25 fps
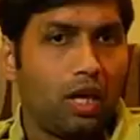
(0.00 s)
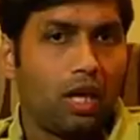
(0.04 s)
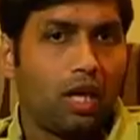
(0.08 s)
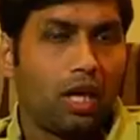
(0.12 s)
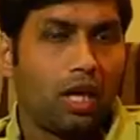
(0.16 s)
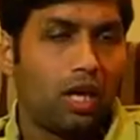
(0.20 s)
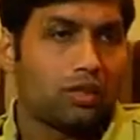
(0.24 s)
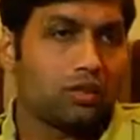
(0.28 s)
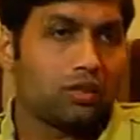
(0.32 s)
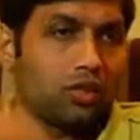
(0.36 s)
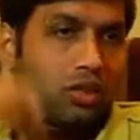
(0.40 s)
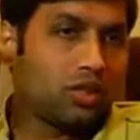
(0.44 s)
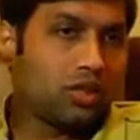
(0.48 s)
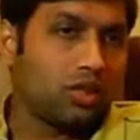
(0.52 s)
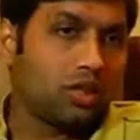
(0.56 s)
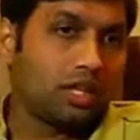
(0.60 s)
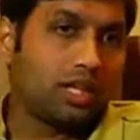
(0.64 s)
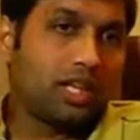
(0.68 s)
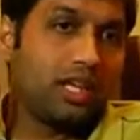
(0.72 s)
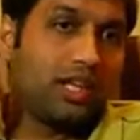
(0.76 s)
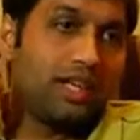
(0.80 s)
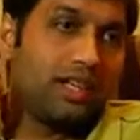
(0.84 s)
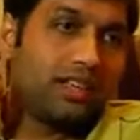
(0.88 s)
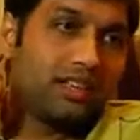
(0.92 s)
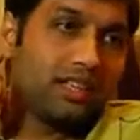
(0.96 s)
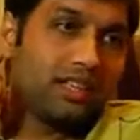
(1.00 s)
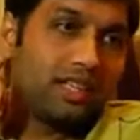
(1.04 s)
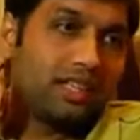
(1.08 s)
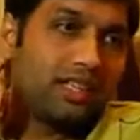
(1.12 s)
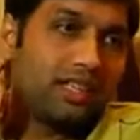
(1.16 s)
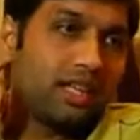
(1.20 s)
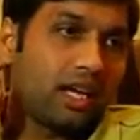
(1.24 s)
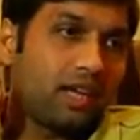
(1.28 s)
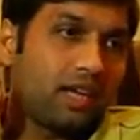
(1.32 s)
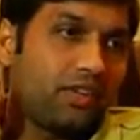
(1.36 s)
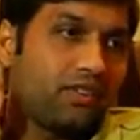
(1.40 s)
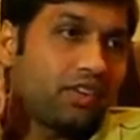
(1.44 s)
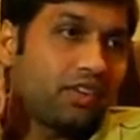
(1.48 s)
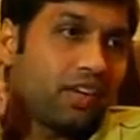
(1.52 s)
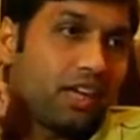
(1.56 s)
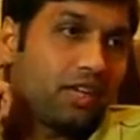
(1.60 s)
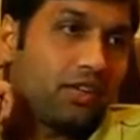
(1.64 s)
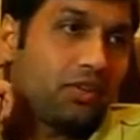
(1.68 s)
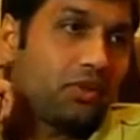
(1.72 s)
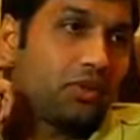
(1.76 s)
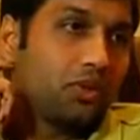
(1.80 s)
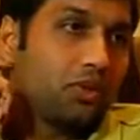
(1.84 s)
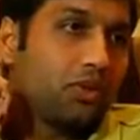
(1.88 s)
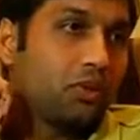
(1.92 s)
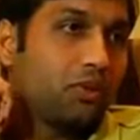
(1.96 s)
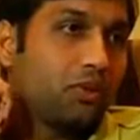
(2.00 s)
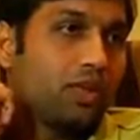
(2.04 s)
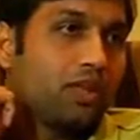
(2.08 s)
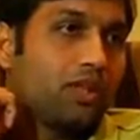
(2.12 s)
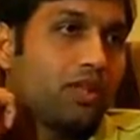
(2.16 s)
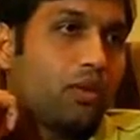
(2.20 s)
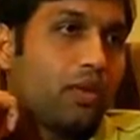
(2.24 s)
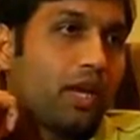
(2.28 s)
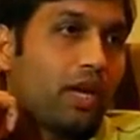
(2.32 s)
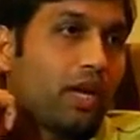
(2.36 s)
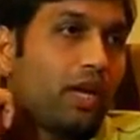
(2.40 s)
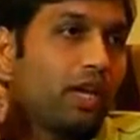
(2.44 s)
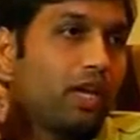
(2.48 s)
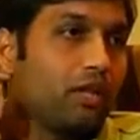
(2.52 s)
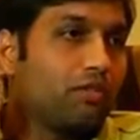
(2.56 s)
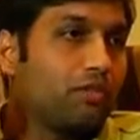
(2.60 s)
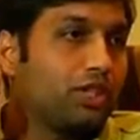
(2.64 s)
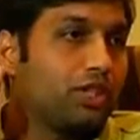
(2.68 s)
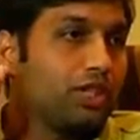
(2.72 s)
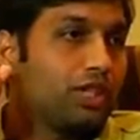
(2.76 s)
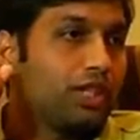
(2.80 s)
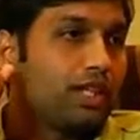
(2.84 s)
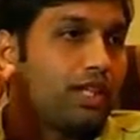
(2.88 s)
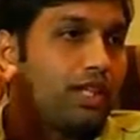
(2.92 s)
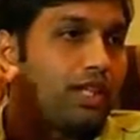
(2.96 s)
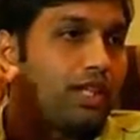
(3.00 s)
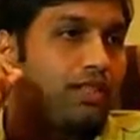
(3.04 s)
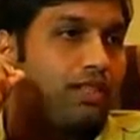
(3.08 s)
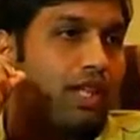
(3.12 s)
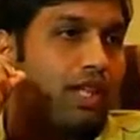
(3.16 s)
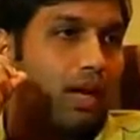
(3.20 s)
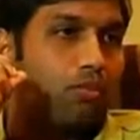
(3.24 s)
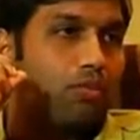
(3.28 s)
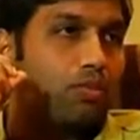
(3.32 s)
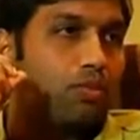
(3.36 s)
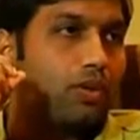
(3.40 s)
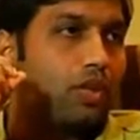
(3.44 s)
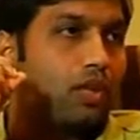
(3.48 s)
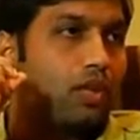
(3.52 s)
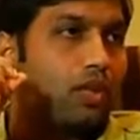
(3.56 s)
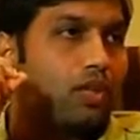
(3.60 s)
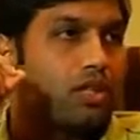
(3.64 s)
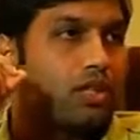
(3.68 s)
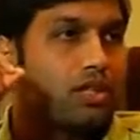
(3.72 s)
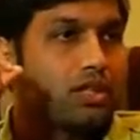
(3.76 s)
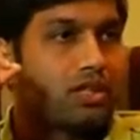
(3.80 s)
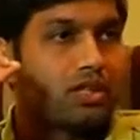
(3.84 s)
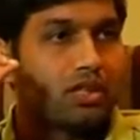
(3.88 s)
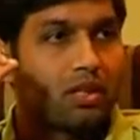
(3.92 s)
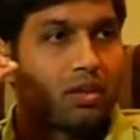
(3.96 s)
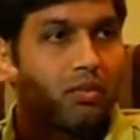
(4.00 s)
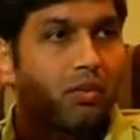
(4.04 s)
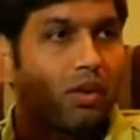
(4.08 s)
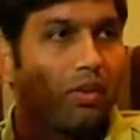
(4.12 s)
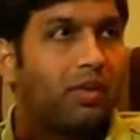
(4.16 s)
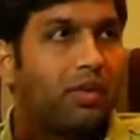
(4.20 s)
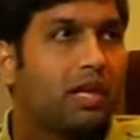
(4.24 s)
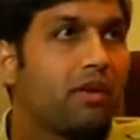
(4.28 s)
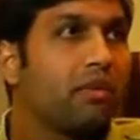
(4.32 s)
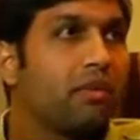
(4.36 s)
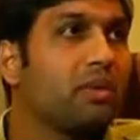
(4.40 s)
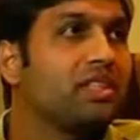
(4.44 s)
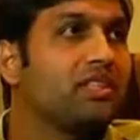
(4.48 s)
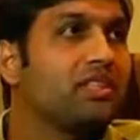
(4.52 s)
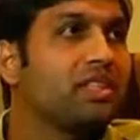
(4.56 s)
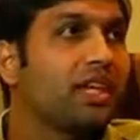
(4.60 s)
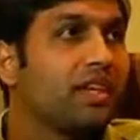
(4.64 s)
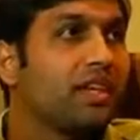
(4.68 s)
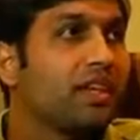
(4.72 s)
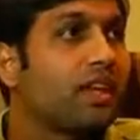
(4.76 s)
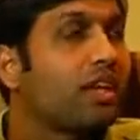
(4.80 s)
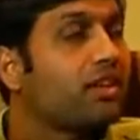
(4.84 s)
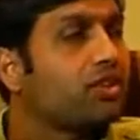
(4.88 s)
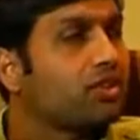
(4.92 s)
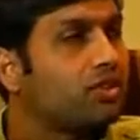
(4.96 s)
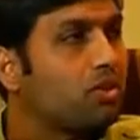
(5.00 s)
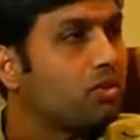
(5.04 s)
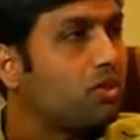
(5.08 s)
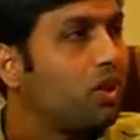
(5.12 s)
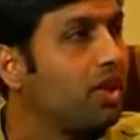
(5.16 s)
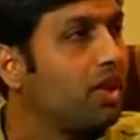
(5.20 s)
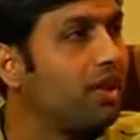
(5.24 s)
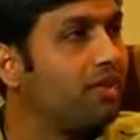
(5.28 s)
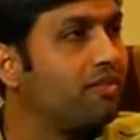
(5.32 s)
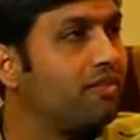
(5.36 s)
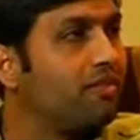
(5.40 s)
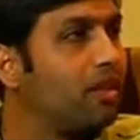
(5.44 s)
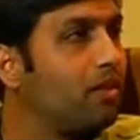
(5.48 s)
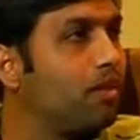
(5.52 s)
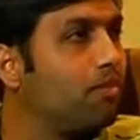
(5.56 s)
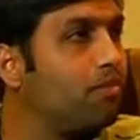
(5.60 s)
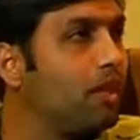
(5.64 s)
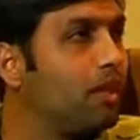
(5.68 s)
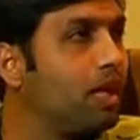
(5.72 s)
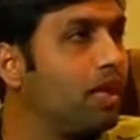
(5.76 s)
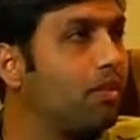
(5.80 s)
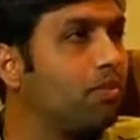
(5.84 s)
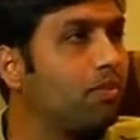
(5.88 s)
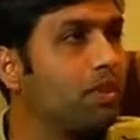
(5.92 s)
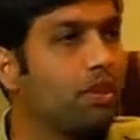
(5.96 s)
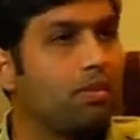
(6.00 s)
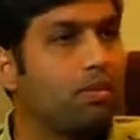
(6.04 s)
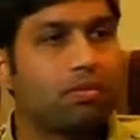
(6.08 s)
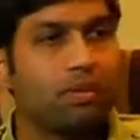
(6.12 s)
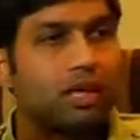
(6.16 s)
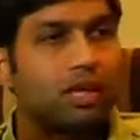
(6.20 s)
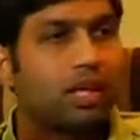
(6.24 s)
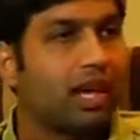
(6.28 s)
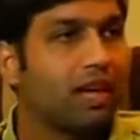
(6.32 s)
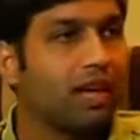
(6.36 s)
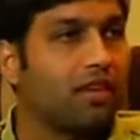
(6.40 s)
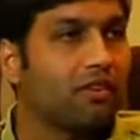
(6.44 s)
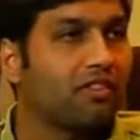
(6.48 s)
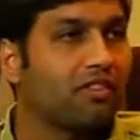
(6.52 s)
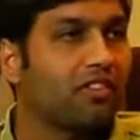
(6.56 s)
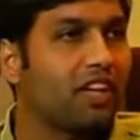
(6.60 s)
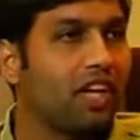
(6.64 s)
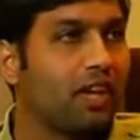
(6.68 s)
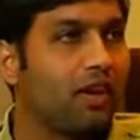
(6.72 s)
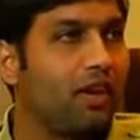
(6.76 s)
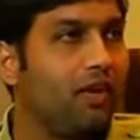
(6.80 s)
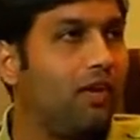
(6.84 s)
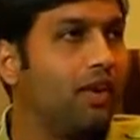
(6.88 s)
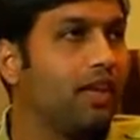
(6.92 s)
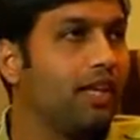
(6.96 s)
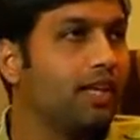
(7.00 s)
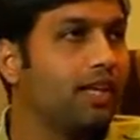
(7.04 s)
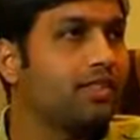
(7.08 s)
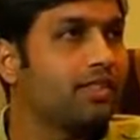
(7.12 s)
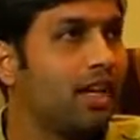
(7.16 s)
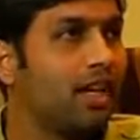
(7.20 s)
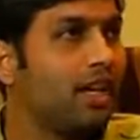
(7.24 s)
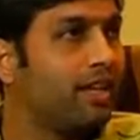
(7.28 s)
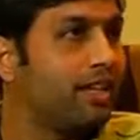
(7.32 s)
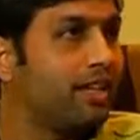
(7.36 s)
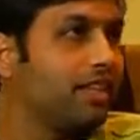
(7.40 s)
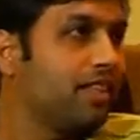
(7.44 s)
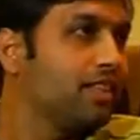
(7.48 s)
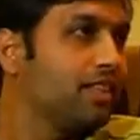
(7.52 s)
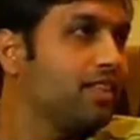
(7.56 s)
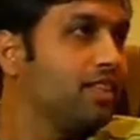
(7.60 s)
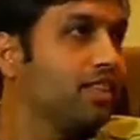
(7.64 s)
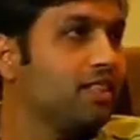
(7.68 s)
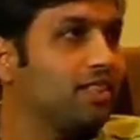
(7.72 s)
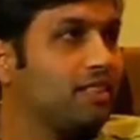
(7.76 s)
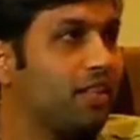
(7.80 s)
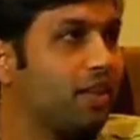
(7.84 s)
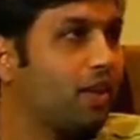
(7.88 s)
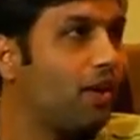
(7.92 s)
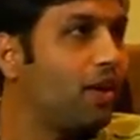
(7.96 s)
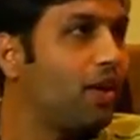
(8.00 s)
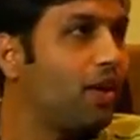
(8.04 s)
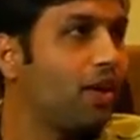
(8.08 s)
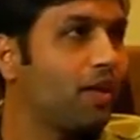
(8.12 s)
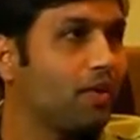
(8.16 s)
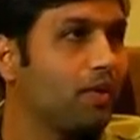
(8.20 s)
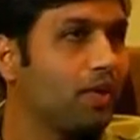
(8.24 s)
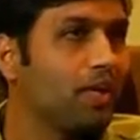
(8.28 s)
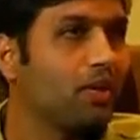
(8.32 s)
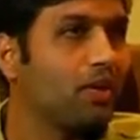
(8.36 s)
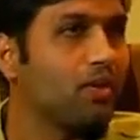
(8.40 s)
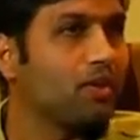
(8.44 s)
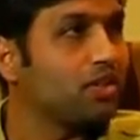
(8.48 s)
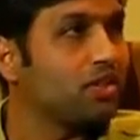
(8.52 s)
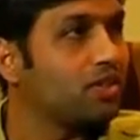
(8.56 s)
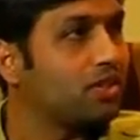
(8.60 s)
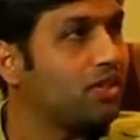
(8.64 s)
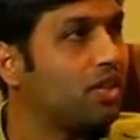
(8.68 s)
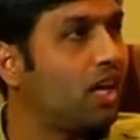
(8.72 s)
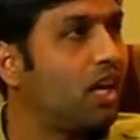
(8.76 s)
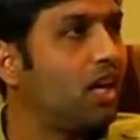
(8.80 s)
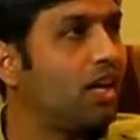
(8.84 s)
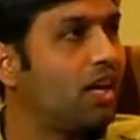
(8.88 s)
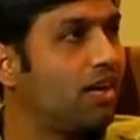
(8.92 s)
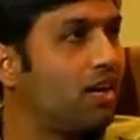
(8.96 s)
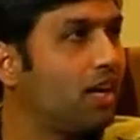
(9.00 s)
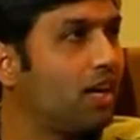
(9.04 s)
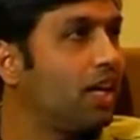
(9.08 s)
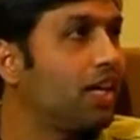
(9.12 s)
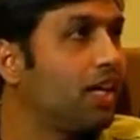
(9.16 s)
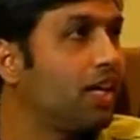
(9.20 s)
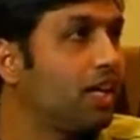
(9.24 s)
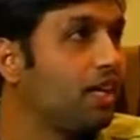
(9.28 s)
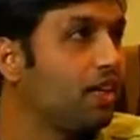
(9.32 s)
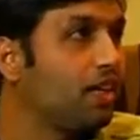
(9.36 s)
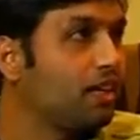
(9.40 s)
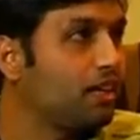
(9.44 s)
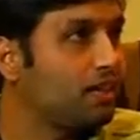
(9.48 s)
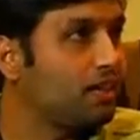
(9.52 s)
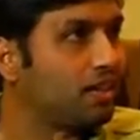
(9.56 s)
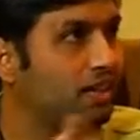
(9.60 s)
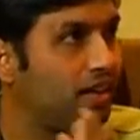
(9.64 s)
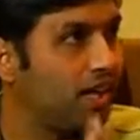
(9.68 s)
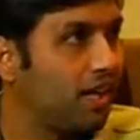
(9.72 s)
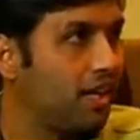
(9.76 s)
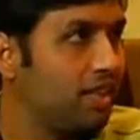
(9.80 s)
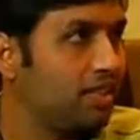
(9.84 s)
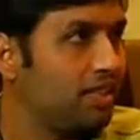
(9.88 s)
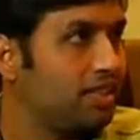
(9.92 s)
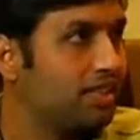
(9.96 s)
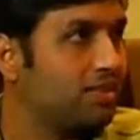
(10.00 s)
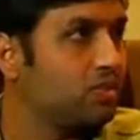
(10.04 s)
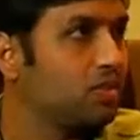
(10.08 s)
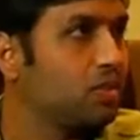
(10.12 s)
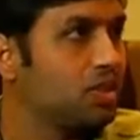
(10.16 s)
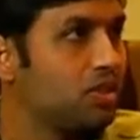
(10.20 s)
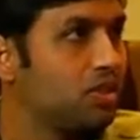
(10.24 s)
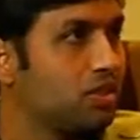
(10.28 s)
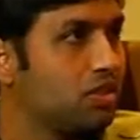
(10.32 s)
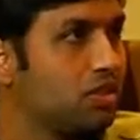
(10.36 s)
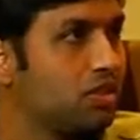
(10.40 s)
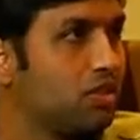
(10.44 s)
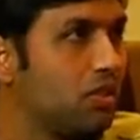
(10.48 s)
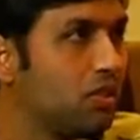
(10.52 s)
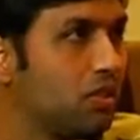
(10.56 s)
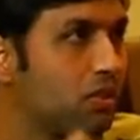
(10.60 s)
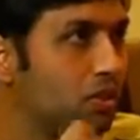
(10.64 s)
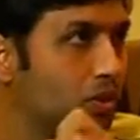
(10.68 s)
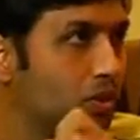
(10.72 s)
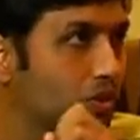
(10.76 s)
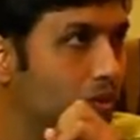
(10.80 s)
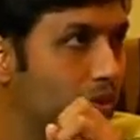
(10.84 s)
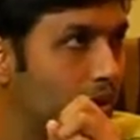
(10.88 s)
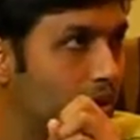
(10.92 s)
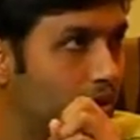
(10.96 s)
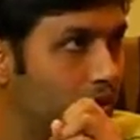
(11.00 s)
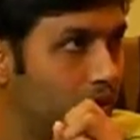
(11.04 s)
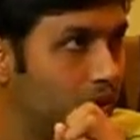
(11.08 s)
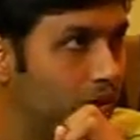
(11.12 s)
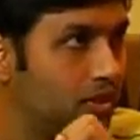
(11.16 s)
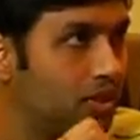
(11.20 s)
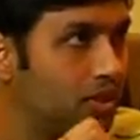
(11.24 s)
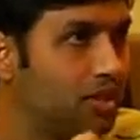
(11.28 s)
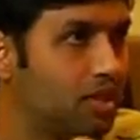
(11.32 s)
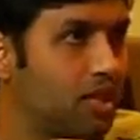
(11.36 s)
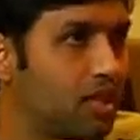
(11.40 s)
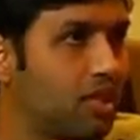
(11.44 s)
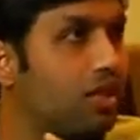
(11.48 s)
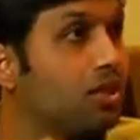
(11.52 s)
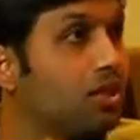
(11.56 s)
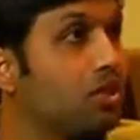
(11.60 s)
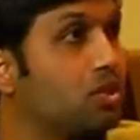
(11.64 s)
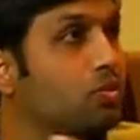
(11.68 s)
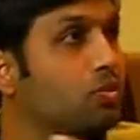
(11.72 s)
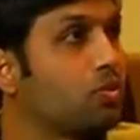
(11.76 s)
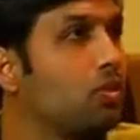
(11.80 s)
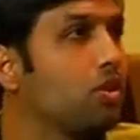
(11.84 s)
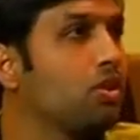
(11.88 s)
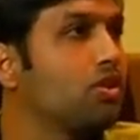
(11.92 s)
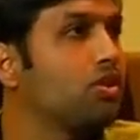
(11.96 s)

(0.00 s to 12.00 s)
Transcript: So the key thing that I try to do with the vending machine example is the moment we say test-driven development, people kind of get all excited and they say, okay, we're going to start writing a test which is going to tell us what the